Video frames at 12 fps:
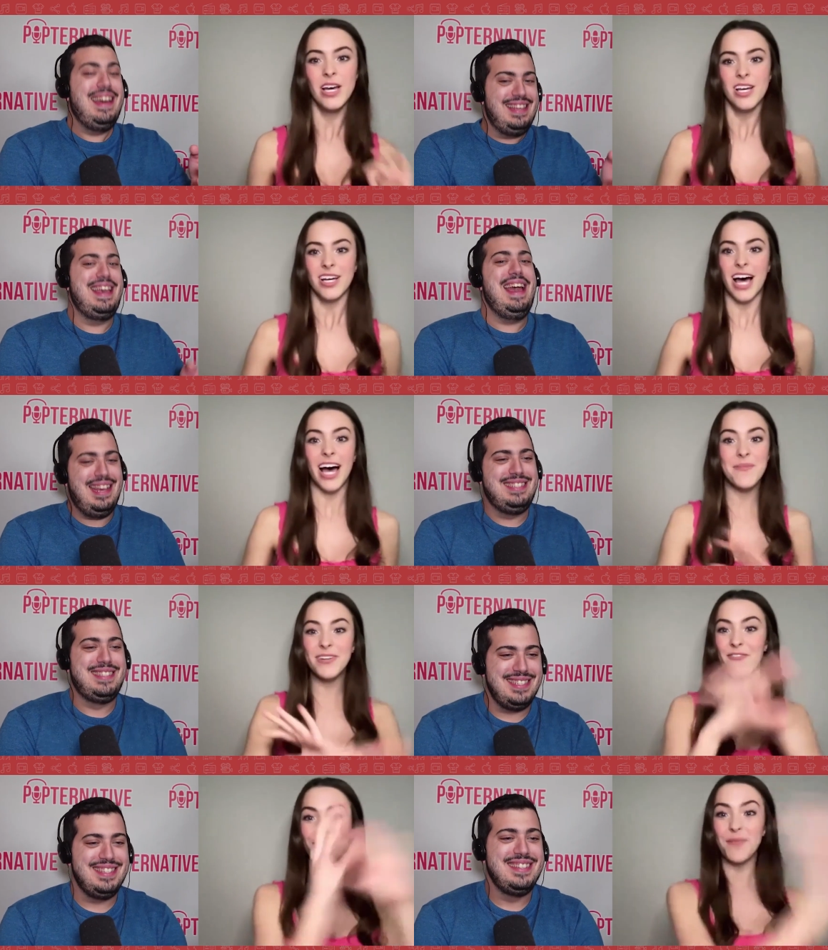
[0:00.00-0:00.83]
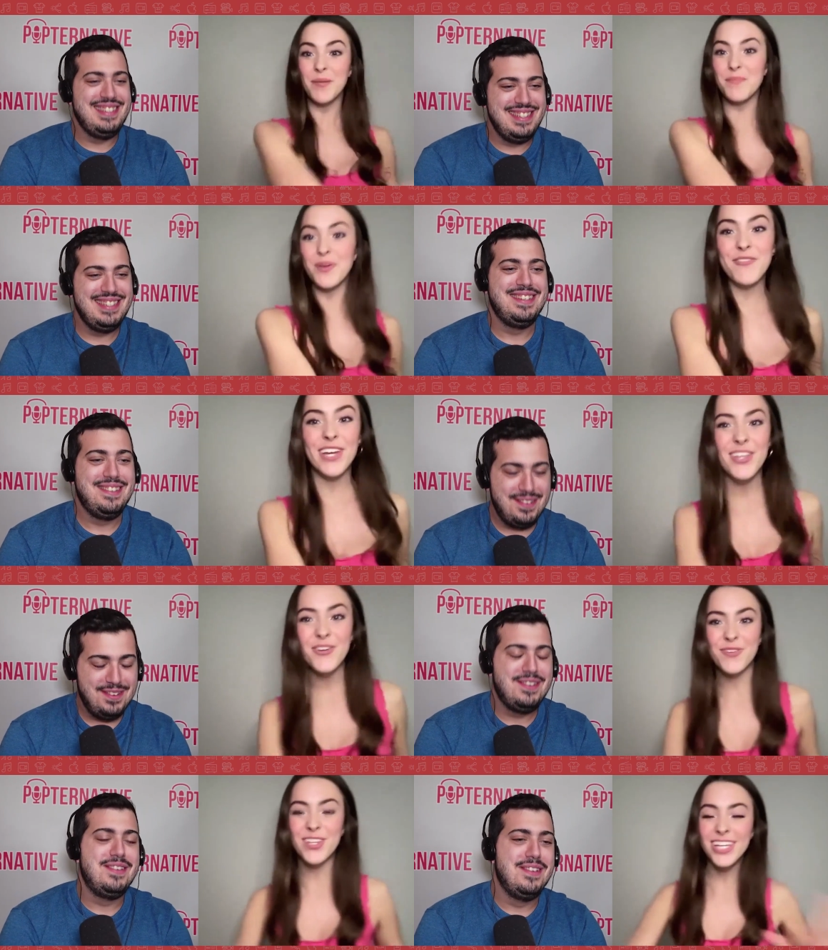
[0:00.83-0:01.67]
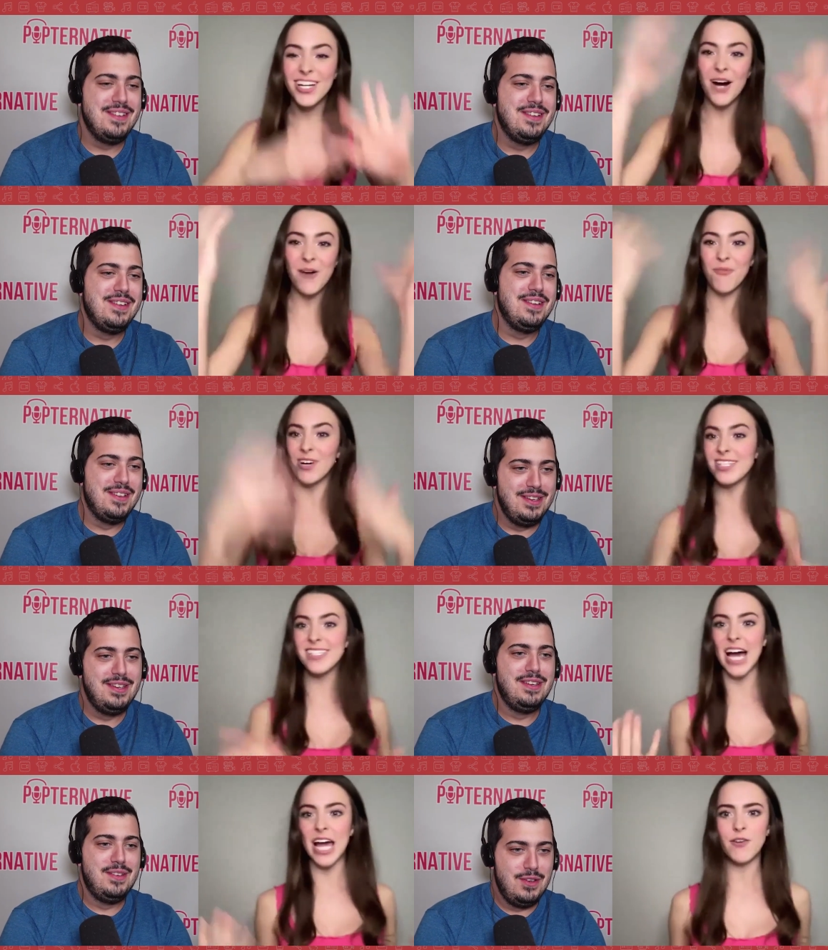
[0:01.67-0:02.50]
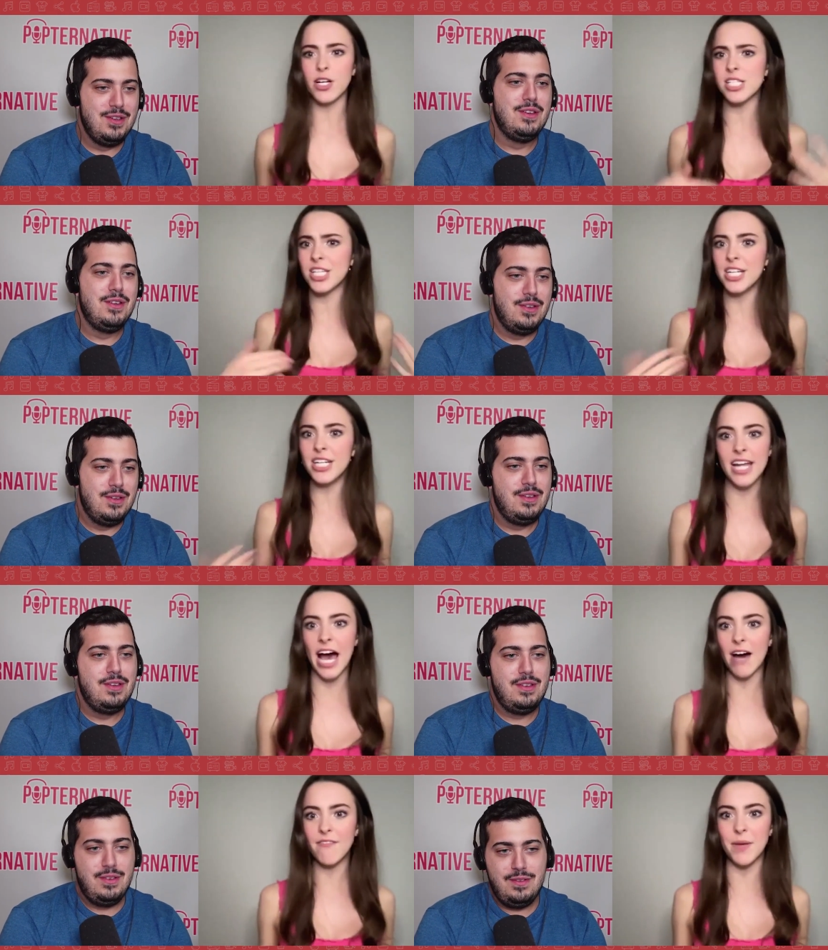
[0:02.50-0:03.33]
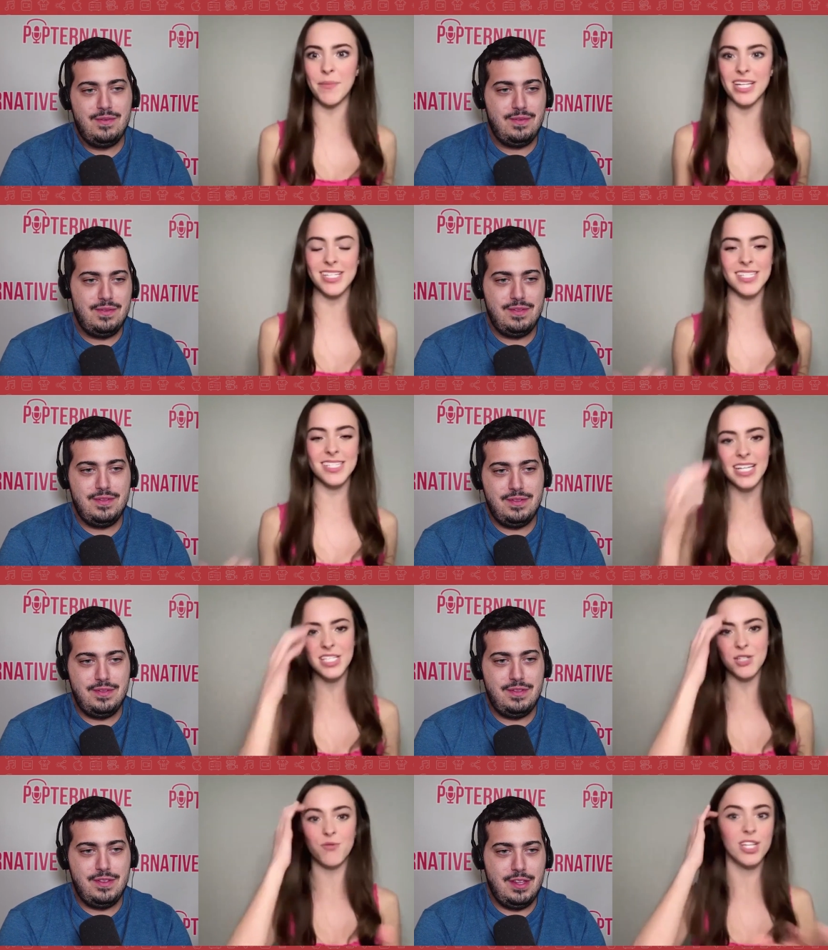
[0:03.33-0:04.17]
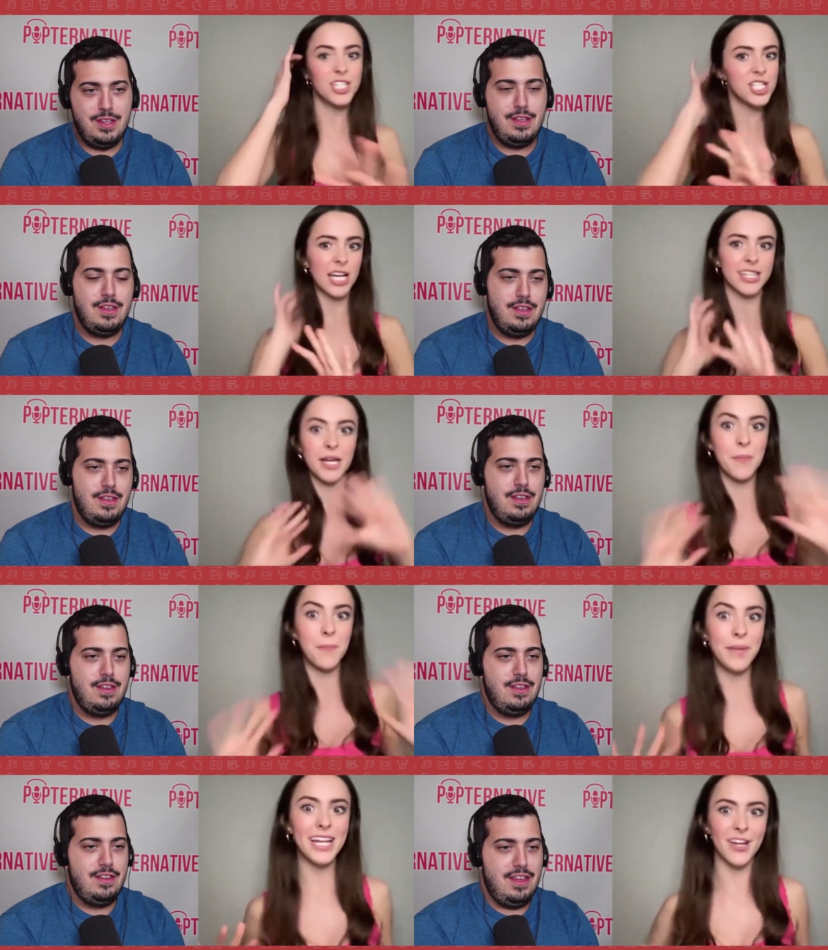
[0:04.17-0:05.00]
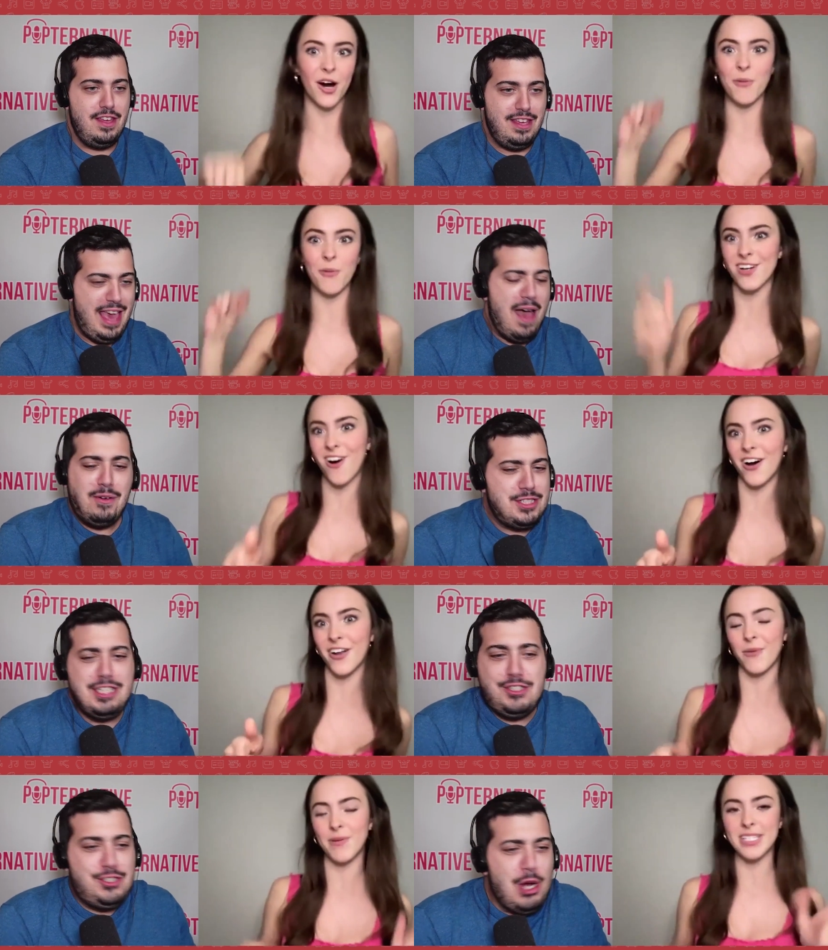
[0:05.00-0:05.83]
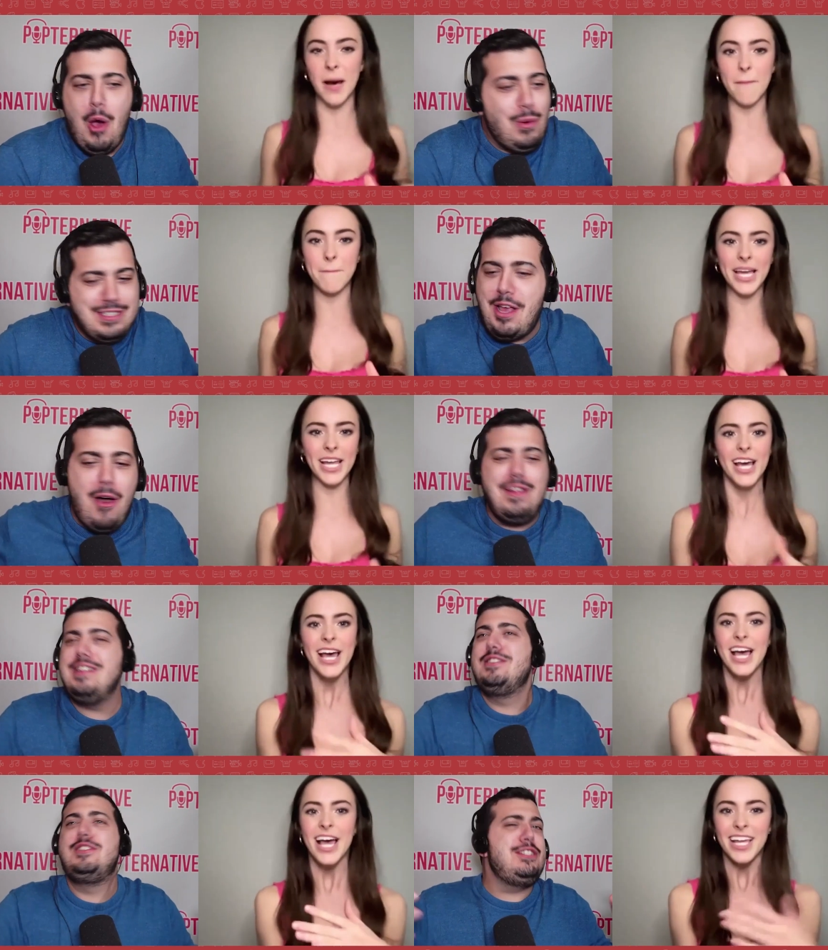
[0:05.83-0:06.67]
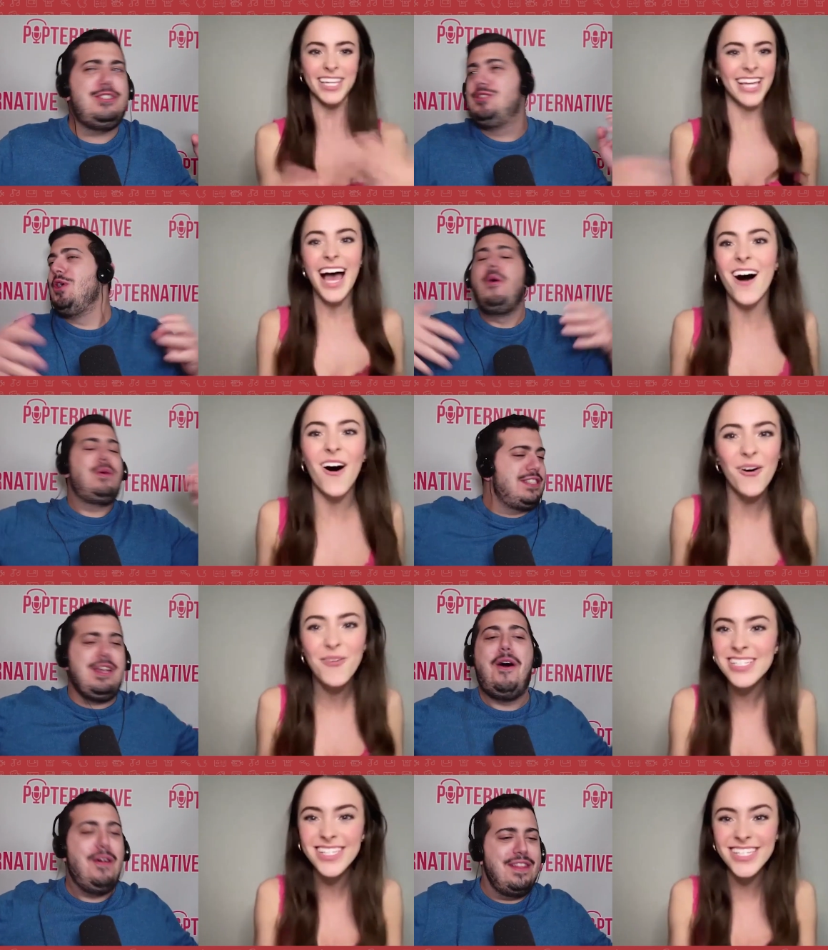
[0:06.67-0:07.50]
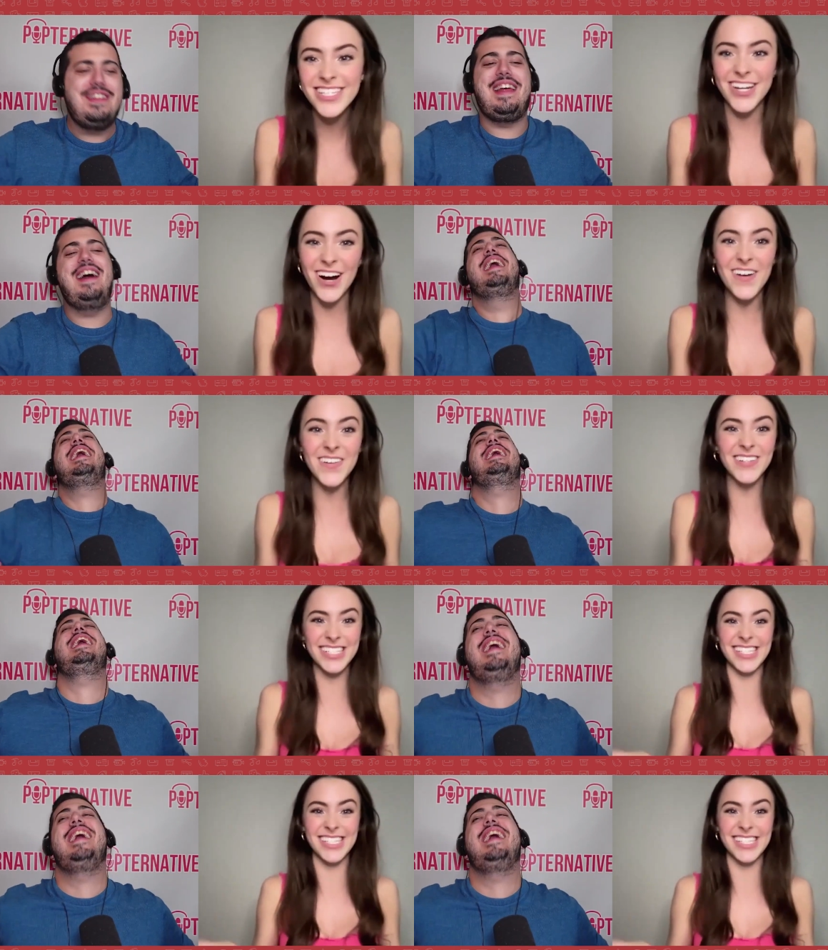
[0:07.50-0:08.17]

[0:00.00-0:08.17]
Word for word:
Speaker 1: yes. I mean from the movie, you really got one side of her because you didn't have that many scenes. You really just got the comedian. All yeah, it was on, just, jokes, all, just jokes. Yeah, always the, the jokes.